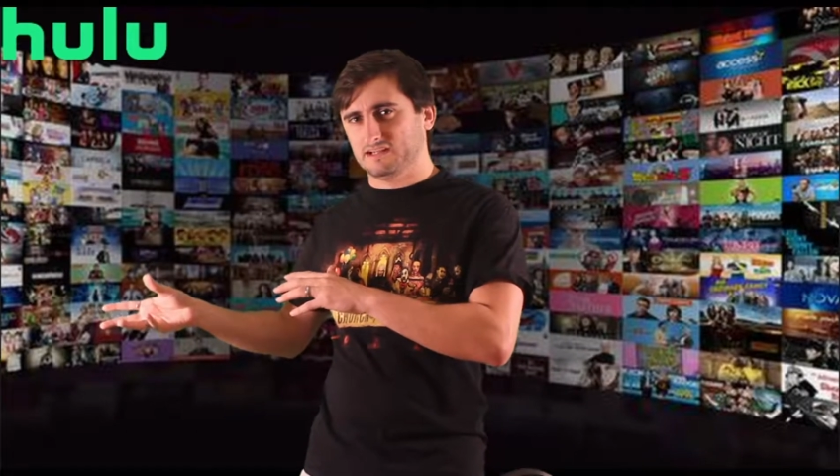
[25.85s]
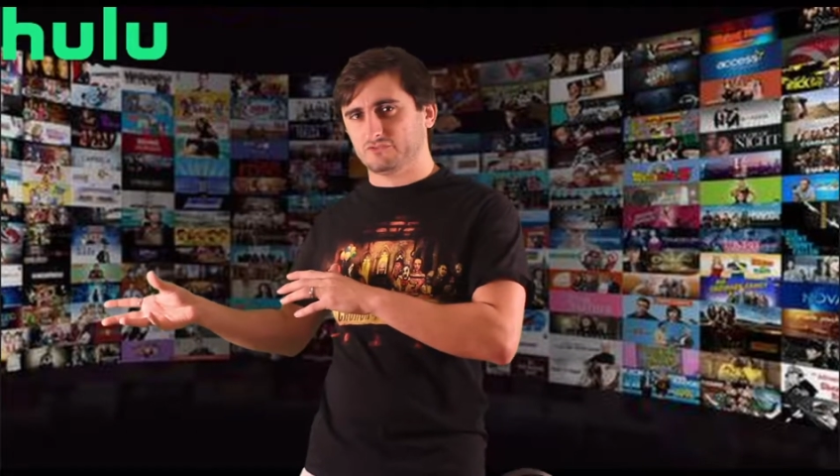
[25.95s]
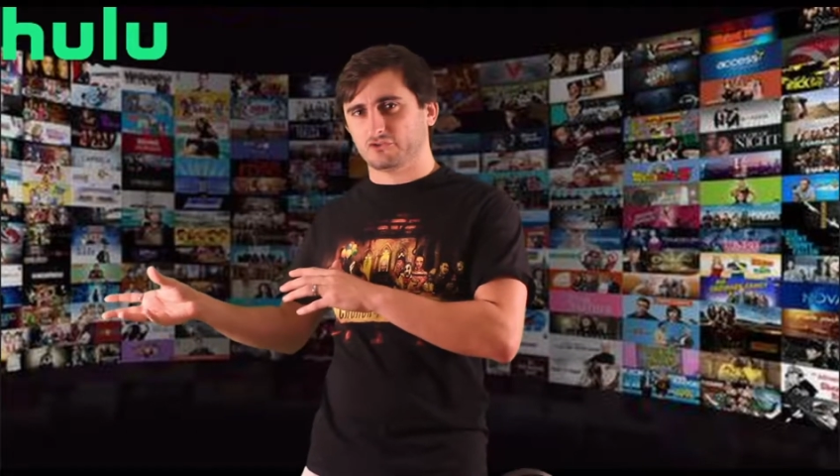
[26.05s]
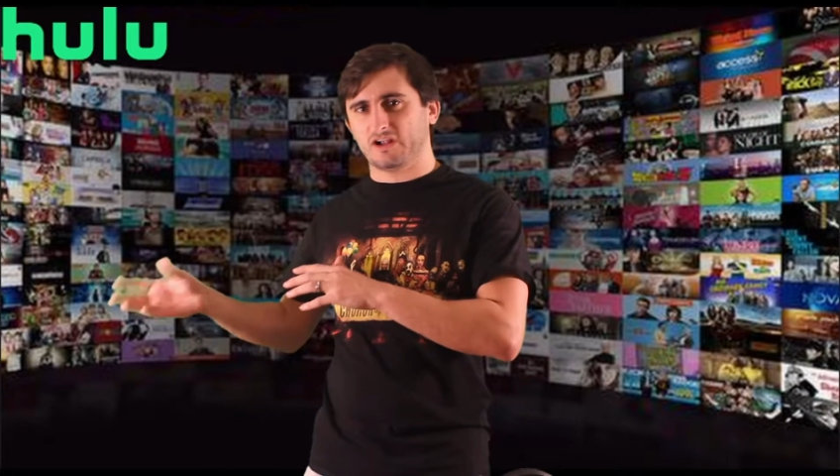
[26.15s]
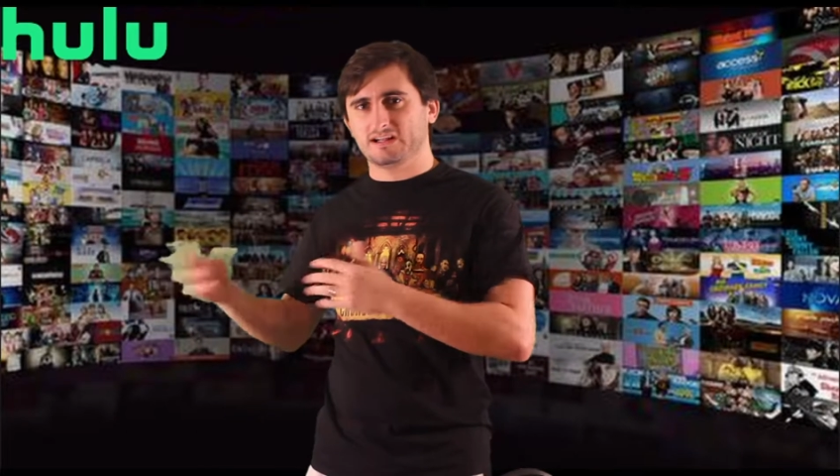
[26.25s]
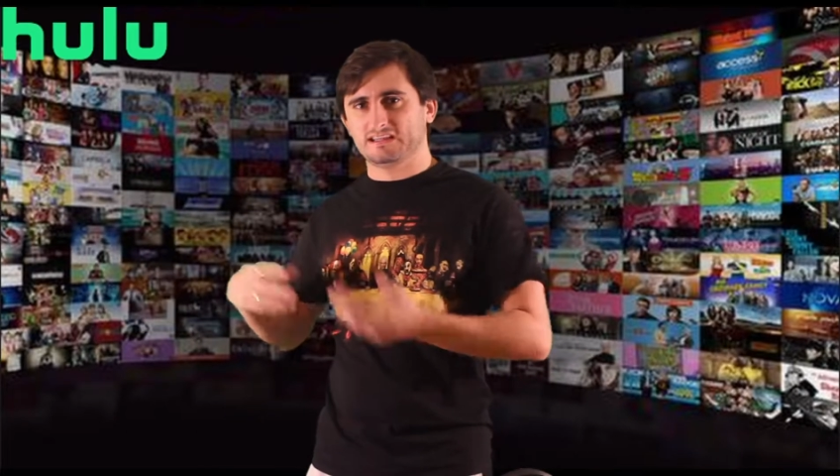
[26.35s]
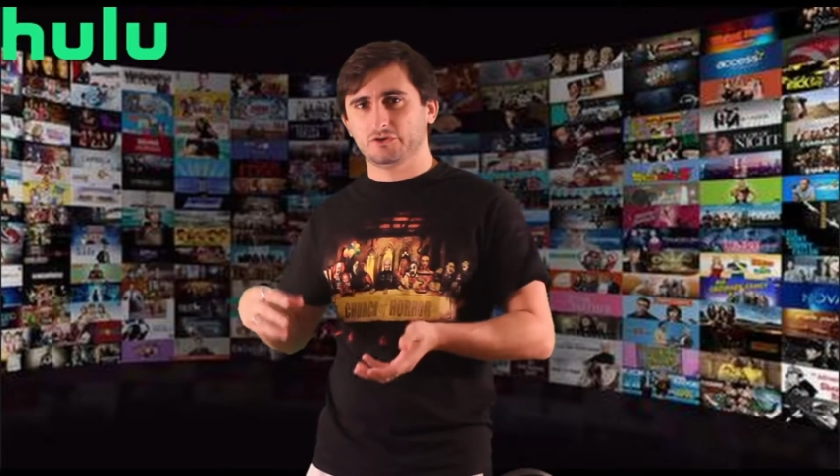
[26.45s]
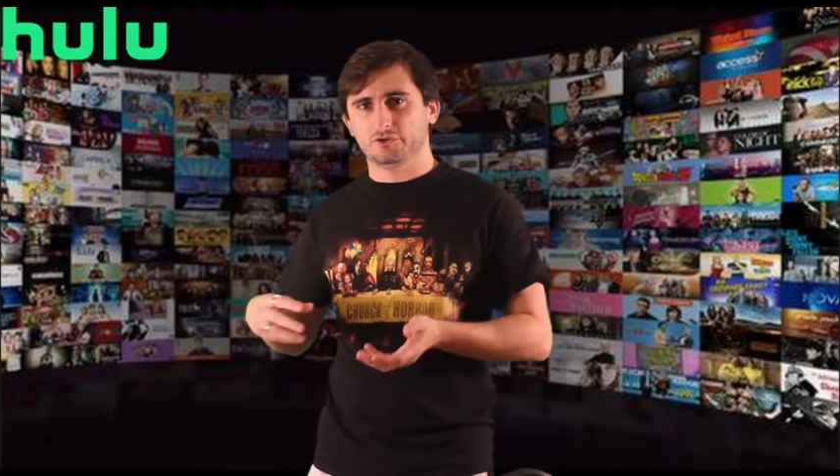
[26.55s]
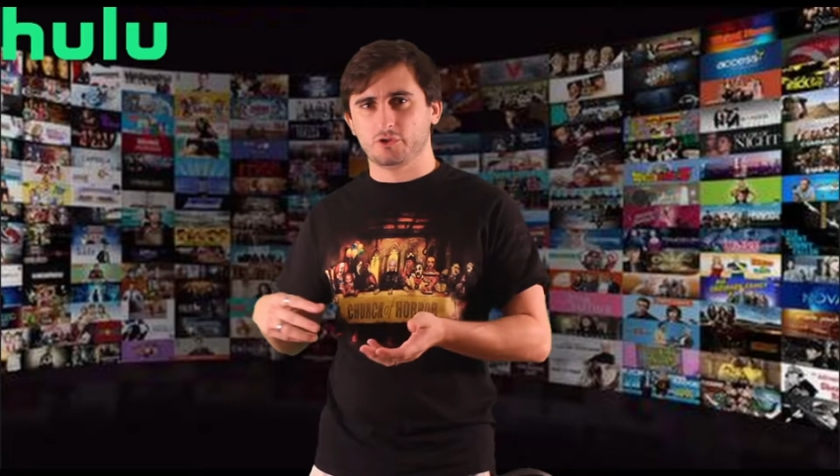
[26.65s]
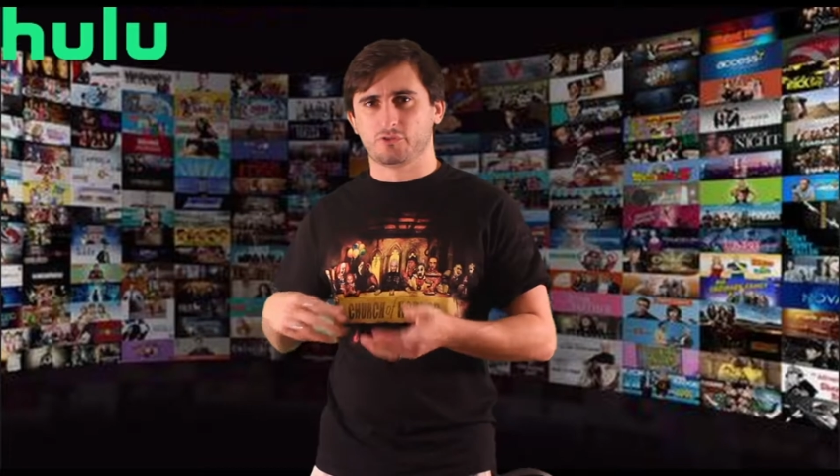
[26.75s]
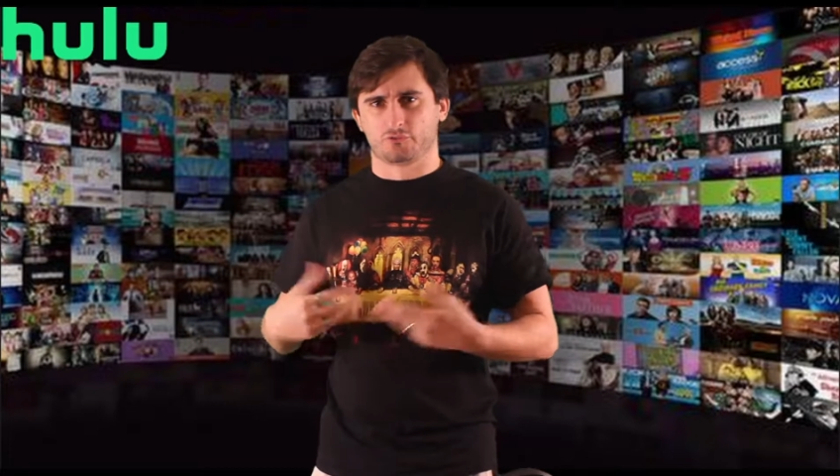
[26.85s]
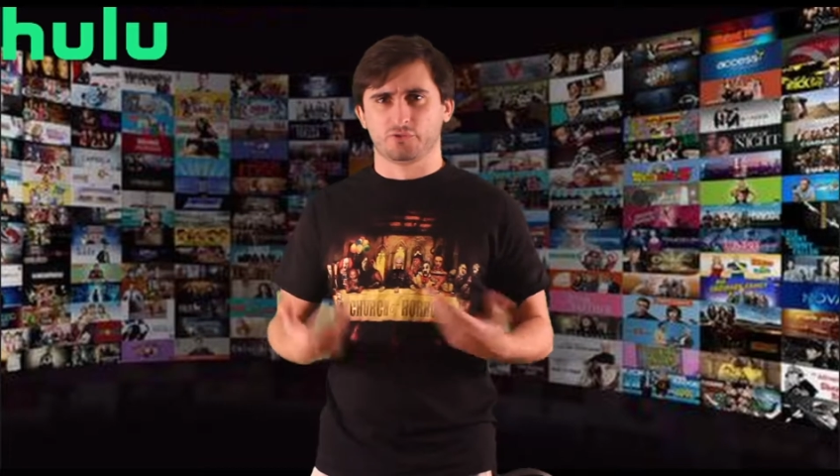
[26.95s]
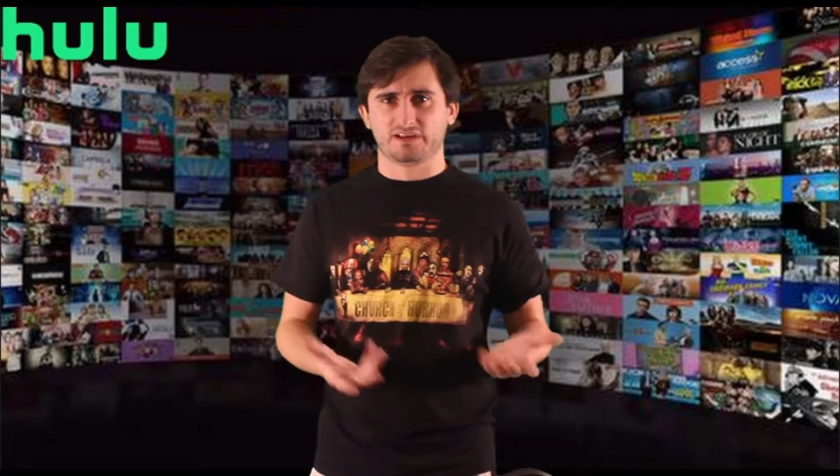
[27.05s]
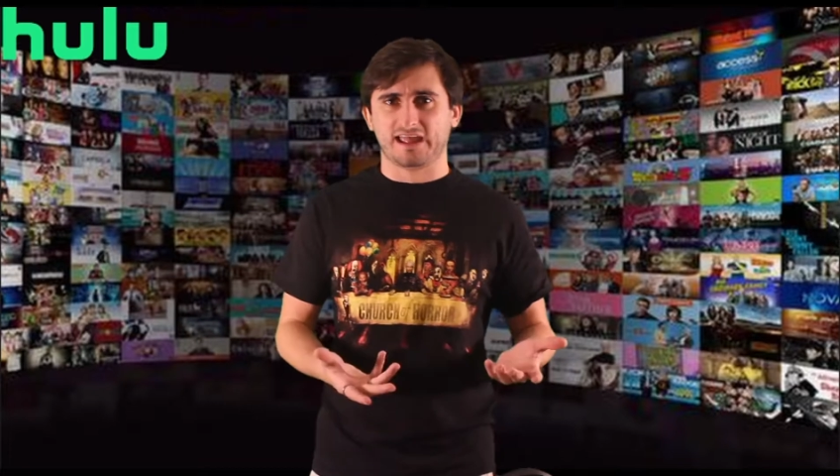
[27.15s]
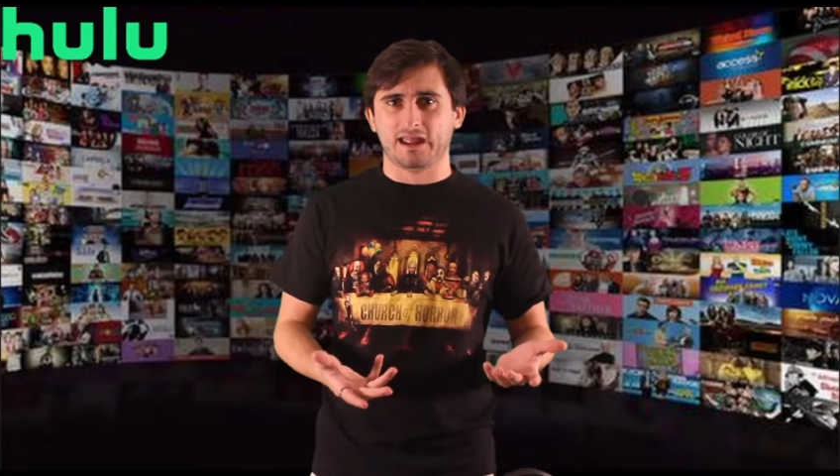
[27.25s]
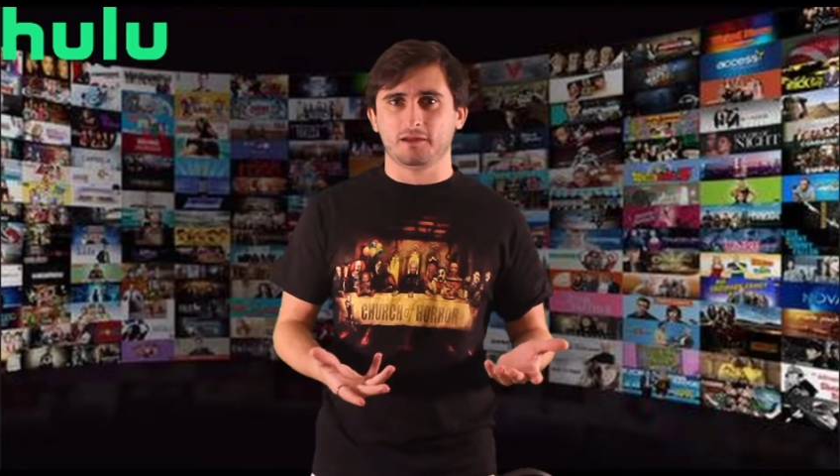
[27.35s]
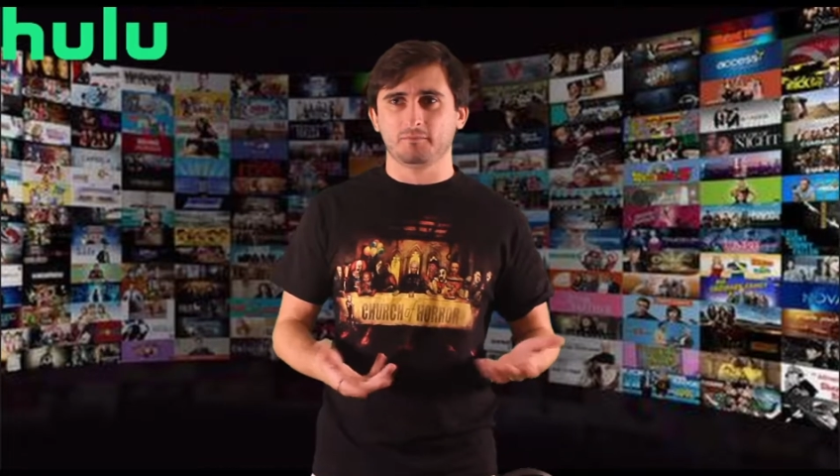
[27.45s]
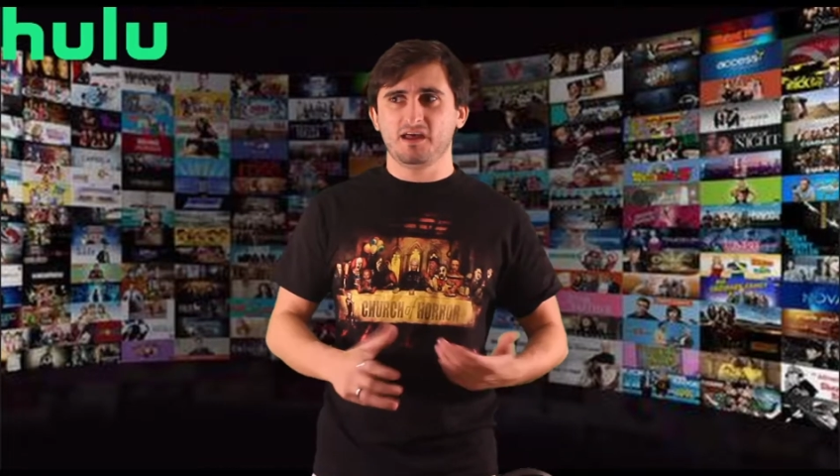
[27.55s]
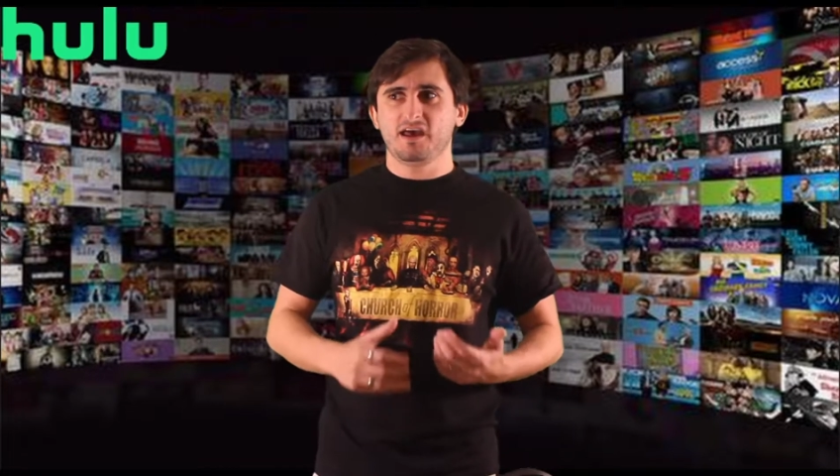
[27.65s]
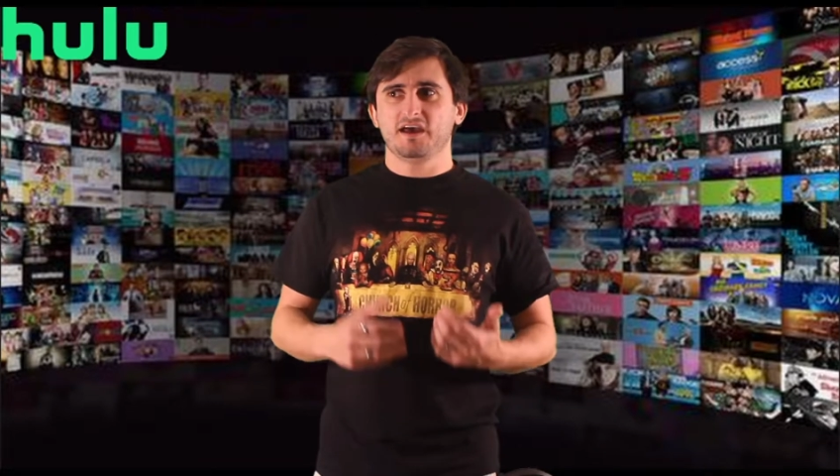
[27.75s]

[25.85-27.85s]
that is trying to kill you through the game,